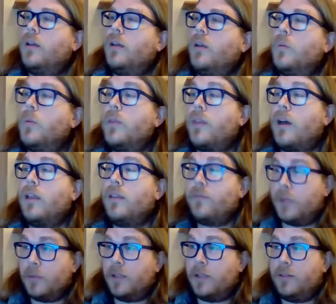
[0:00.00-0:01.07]
with all of
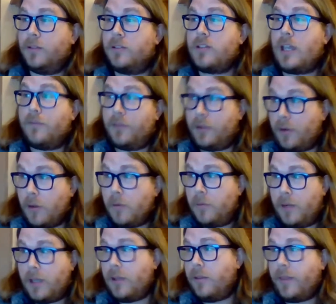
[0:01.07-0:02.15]
your research, have your
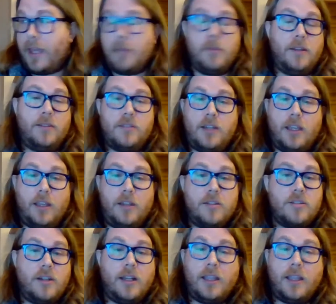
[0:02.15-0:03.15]
own health habits changed?